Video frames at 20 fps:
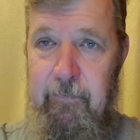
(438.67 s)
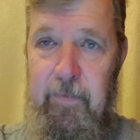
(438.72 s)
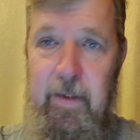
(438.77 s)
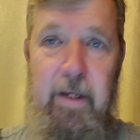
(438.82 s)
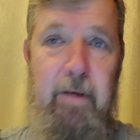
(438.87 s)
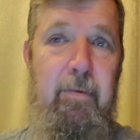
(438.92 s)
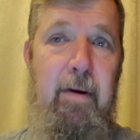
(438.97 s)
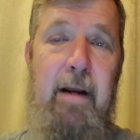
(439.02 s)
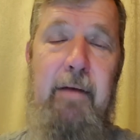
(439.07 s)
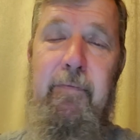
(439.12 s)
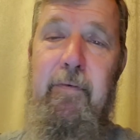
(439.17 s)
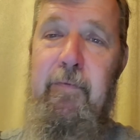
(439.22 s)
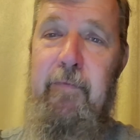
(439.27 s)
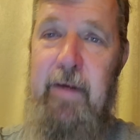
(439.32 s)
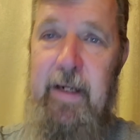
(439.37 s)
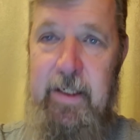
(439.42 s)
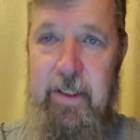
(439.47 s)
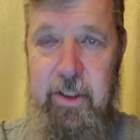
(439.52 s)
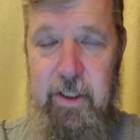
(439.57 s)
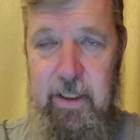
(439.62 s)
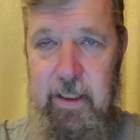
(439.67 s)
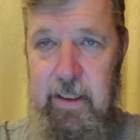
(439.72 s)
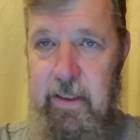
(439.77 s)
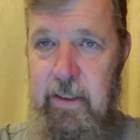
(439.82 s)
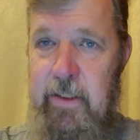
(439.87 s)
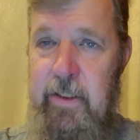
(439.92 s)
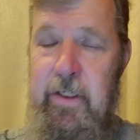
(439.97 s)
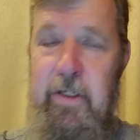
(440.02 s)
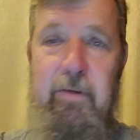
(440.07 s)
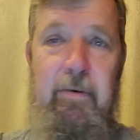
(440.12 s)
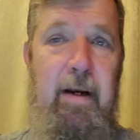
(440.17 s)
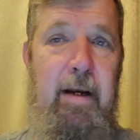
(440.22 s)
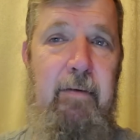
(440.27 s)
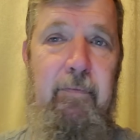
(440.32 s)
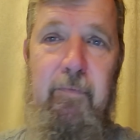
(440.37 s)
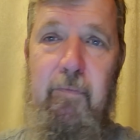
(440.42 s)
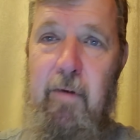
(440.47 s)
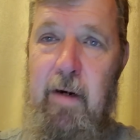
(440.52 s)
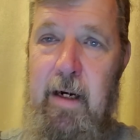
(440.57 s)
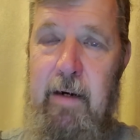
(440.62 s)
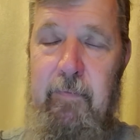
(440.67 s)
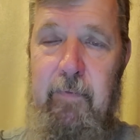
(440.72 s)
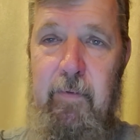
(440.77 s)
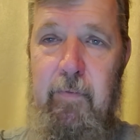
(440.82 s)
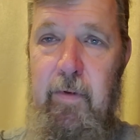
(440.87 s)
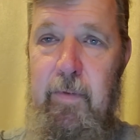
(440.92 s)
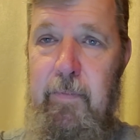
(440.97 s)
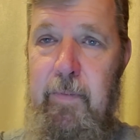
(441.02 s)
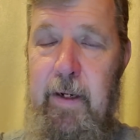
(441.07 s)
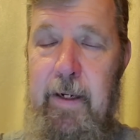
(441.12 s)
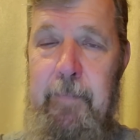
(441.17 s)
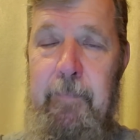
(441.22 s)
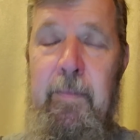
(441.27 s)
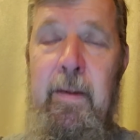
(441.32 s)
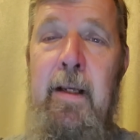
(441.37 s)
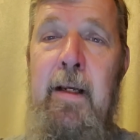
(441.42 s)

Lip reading: You have evictions. You have whatever it would be.